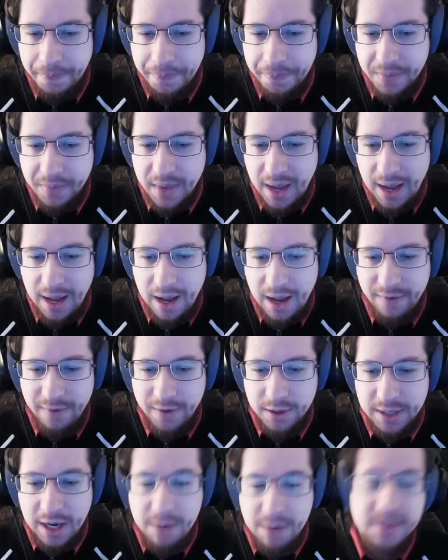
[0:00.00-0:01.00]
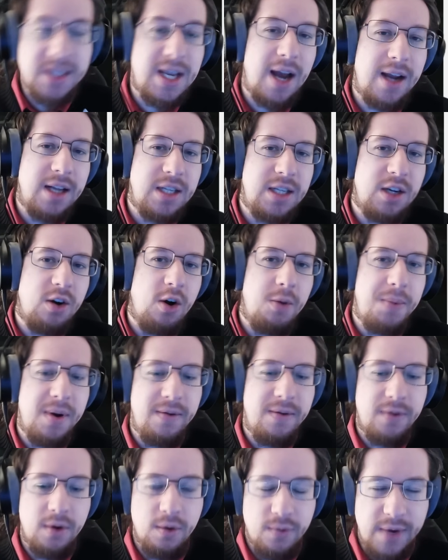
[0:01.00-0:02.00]
and those helmet sockets are open
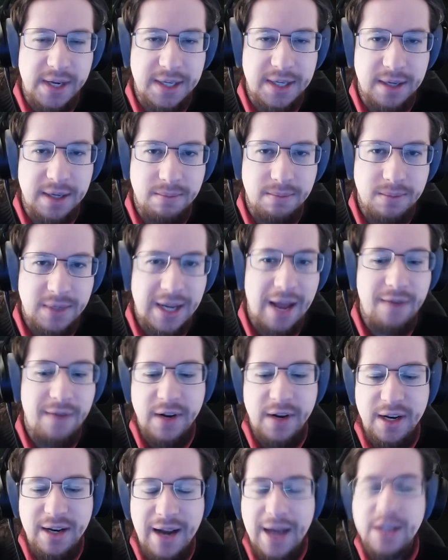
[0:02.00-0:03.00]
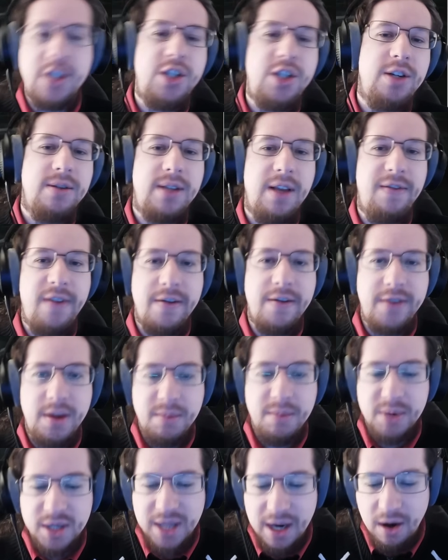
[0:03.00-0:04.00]
for a reason, to get the nice juicy
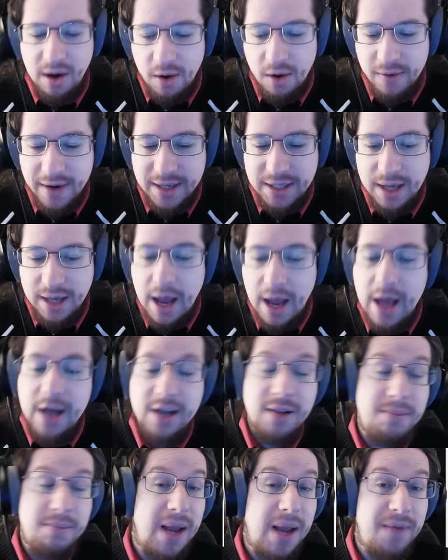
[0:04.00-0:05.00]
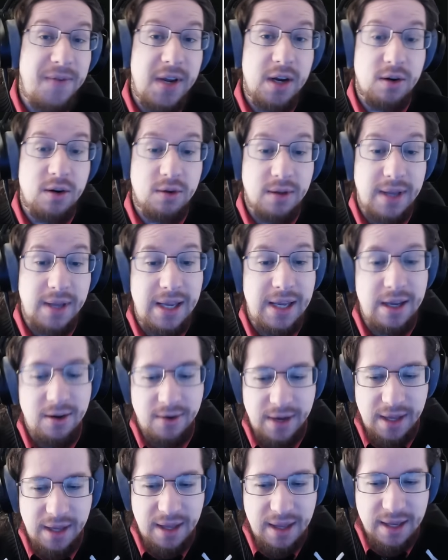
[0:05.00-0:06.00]
50% all-res to make the early
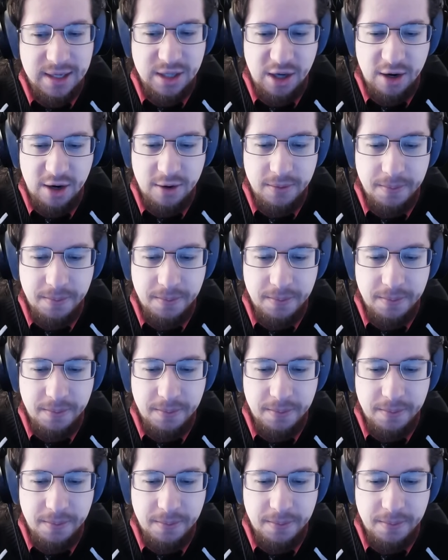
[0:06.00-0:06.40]
gearing easier.